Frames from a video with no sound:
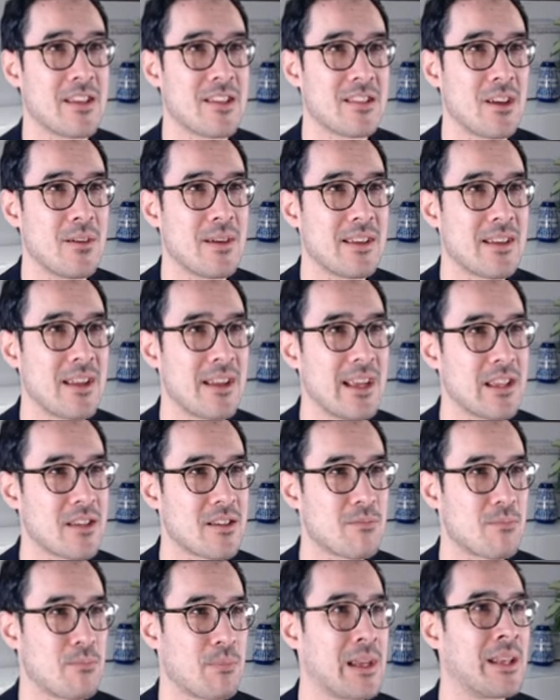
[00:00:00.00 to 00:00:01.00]
So
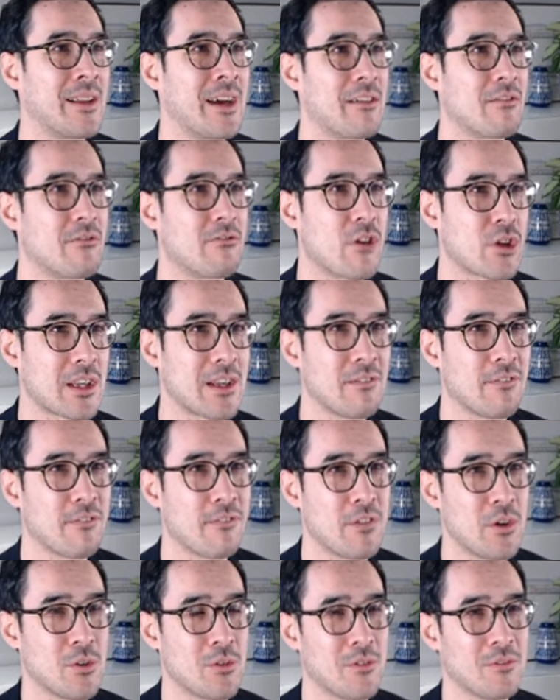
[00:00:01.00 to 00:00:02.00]
it's been like rocket
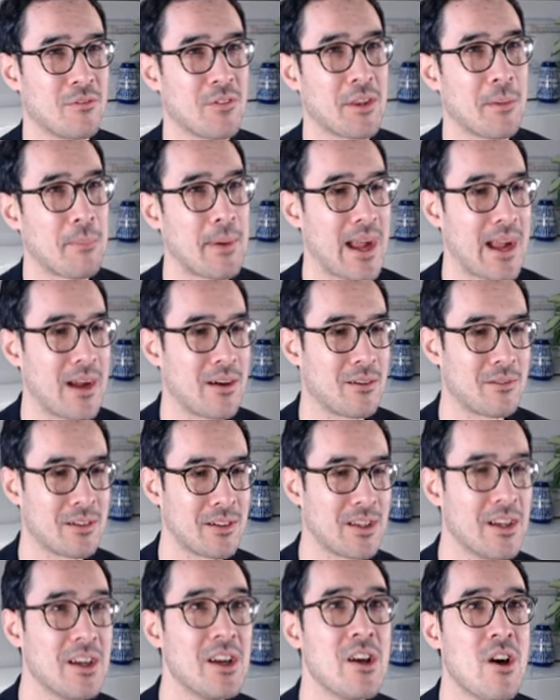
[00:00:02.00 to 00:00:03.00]
fuel for the
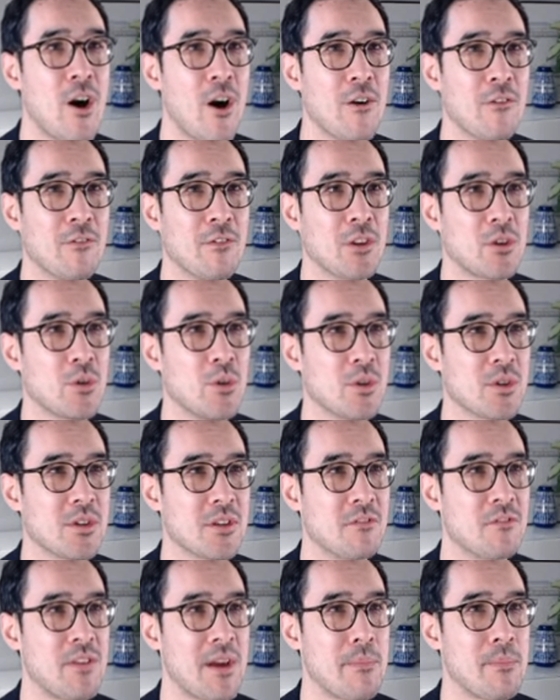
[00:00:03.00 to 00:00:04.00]
pound over the course
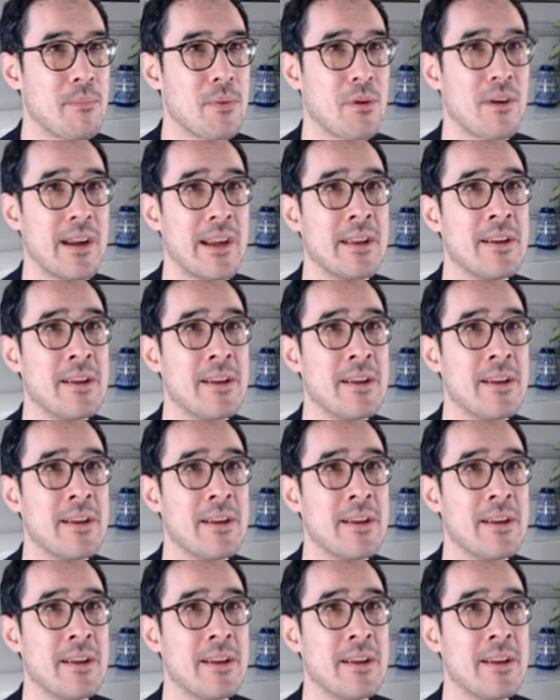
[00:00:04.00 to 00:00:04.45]
of February.